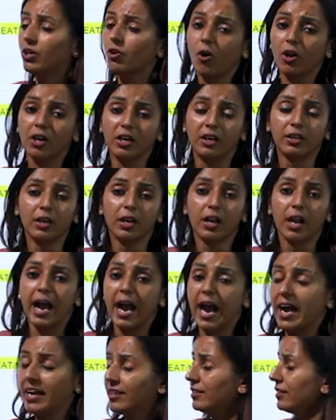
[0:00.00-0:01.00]

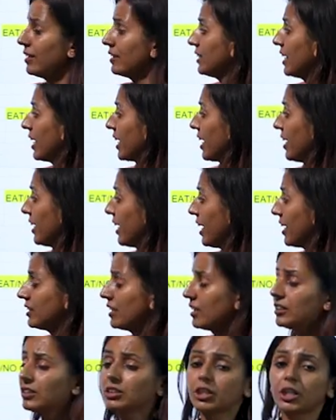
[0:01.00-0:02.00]
and in the second case
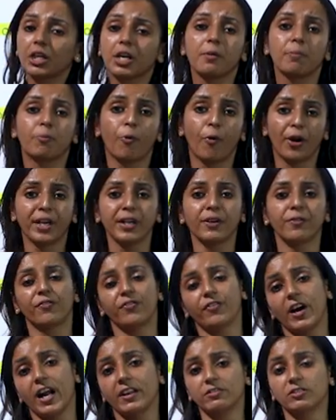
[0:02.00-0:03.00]
is
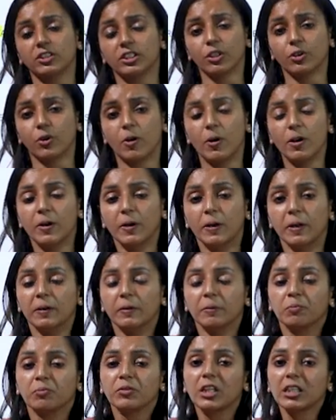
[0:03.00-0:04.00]
3.50.
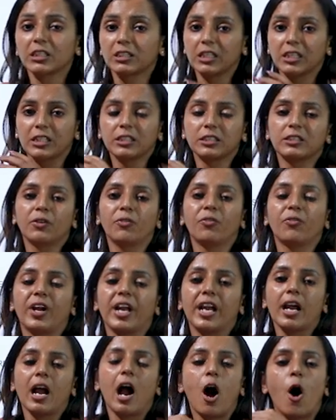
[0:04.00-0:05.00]
This is the
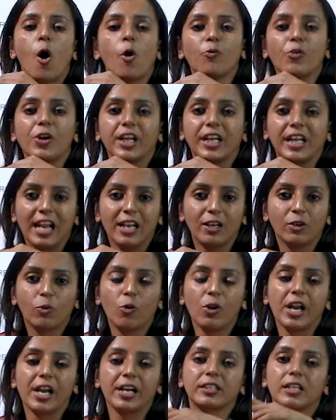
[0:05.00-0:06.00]
way how we
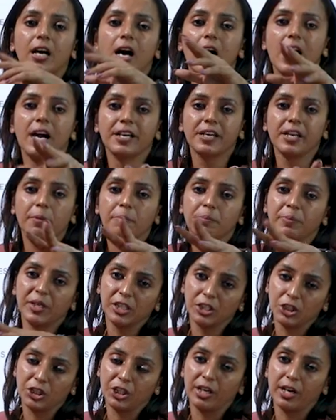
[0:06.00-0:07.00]
calculate the earning
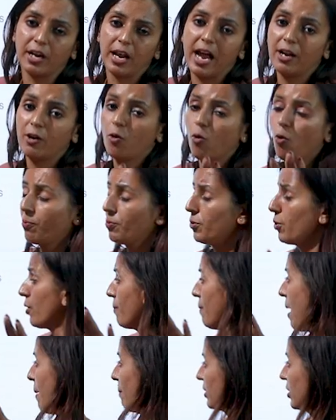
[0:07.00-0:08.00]
per share. And hope you
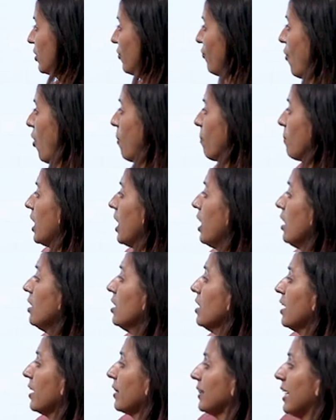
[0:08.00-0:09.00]
remember the
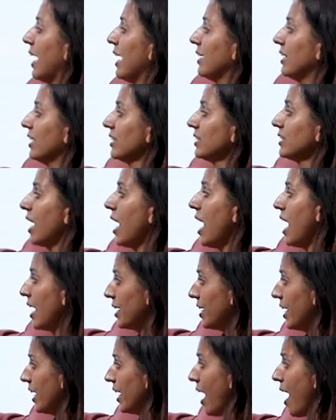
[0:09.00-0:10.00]
formula, that is
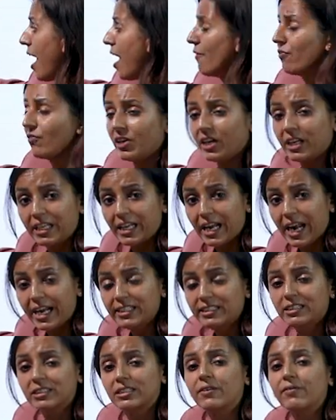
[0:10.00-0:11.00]
earning after
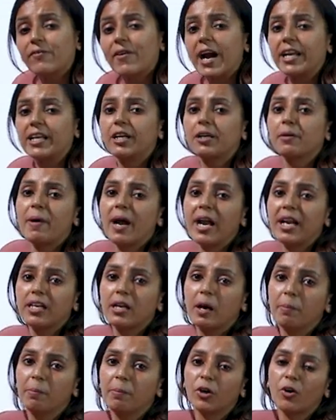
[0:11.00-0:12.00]
tax divided by
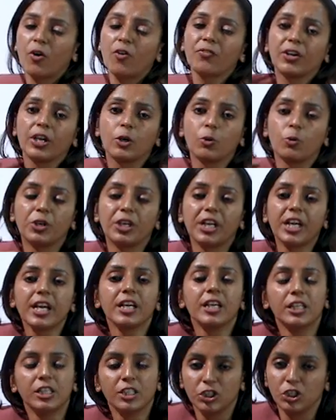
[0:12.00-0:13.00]
number of
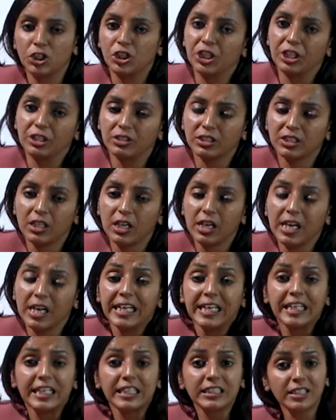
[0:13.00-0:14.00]
equity shares.
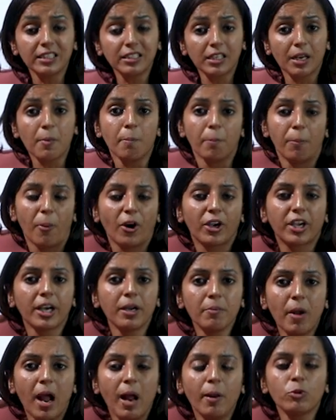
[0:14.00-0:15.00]
Is it
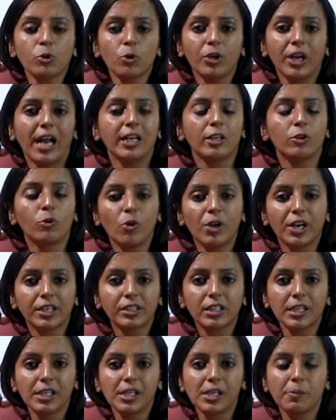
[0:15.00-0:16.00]
important how to
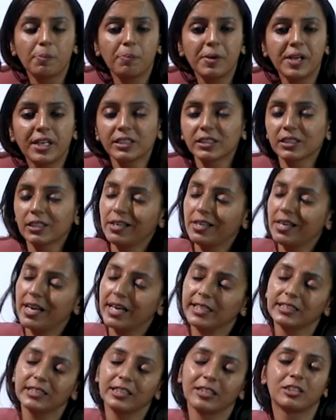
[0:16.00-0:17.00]
calculate the EPS?
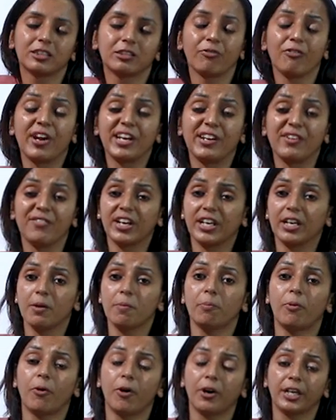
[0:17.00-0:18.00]
Yes, it's very
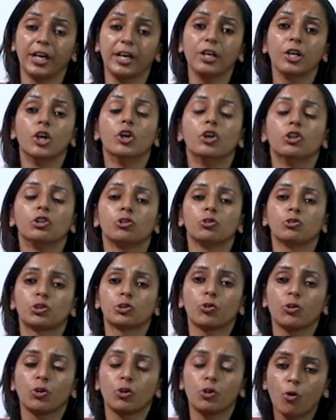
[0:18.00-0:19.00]
important. You
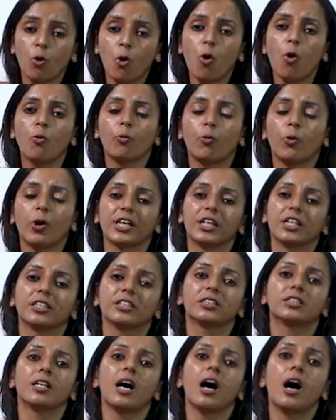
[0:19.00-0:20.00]
should know what
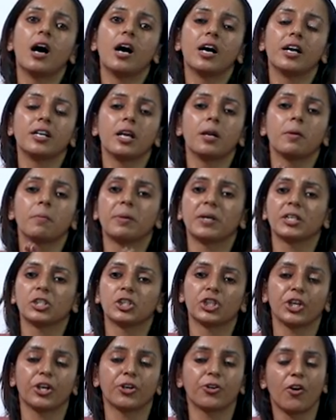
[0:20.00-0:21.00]
is the earning per
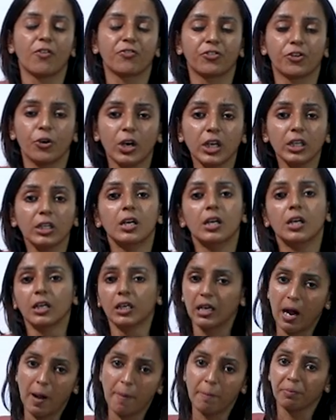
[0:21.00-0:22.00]
share of your
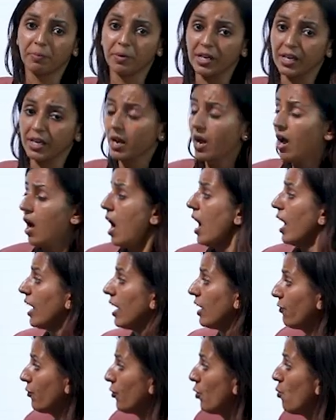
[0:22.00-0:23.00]
company.
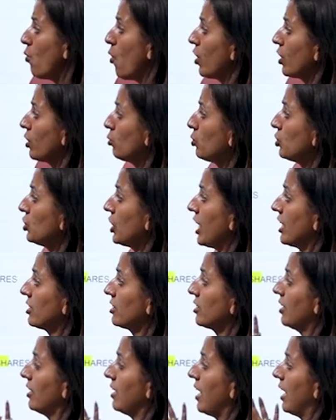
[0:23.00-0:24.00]
If you want to change
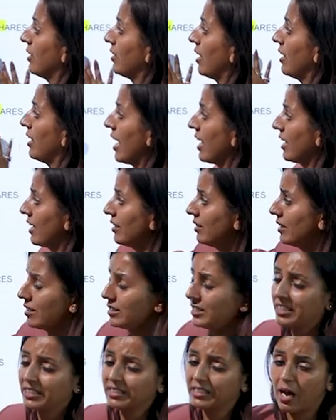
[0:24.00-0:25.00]
the data, like in
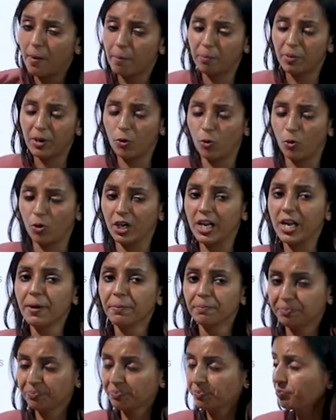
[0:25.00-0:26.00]
this example
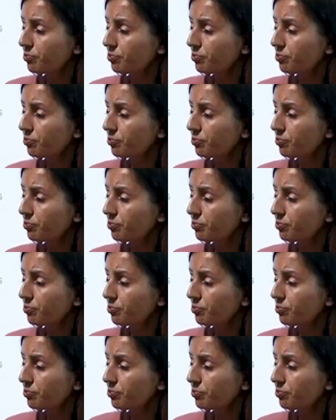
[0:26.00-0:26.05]
only,